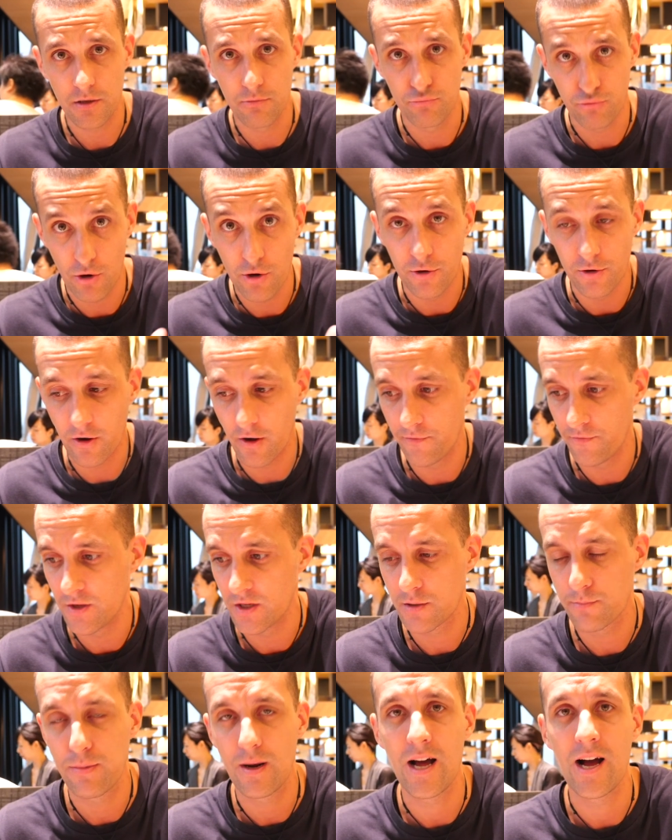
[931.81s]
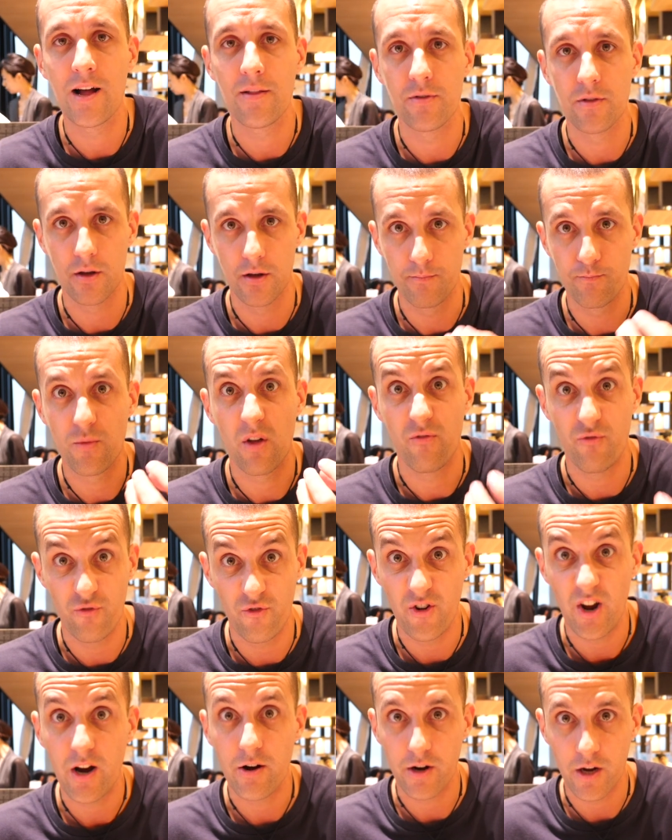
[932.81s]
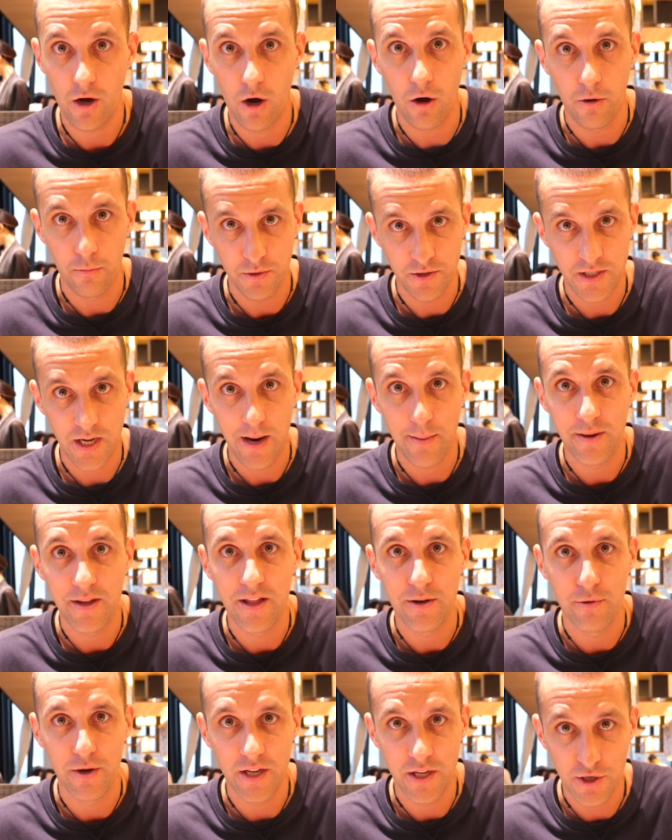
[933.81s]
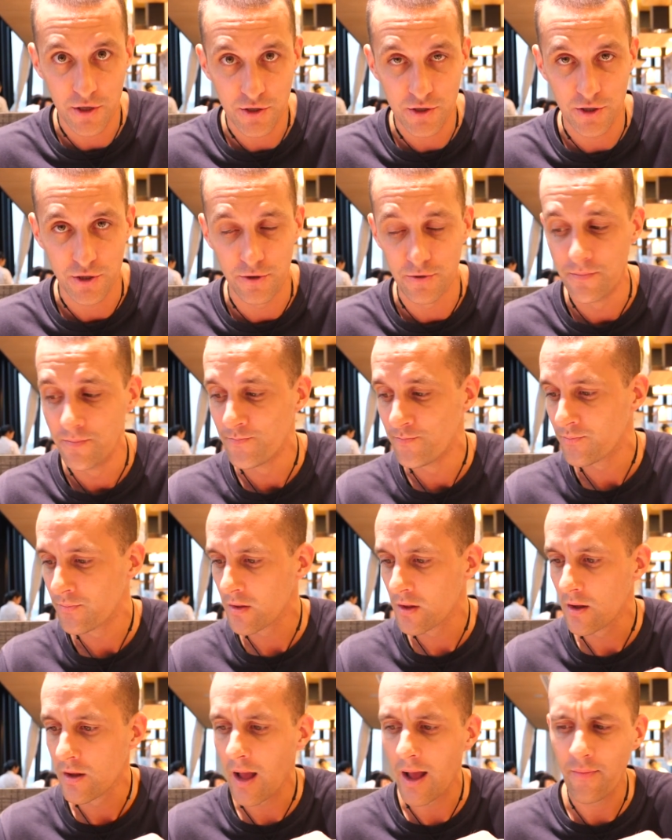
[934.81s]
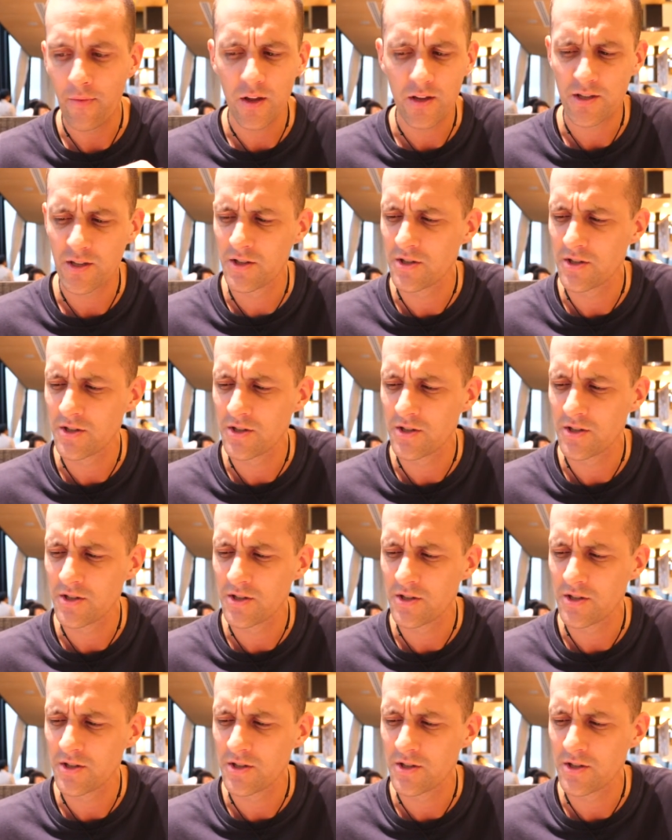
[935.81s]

the root of this plant, the, the very hot wasabi that we're used to. And this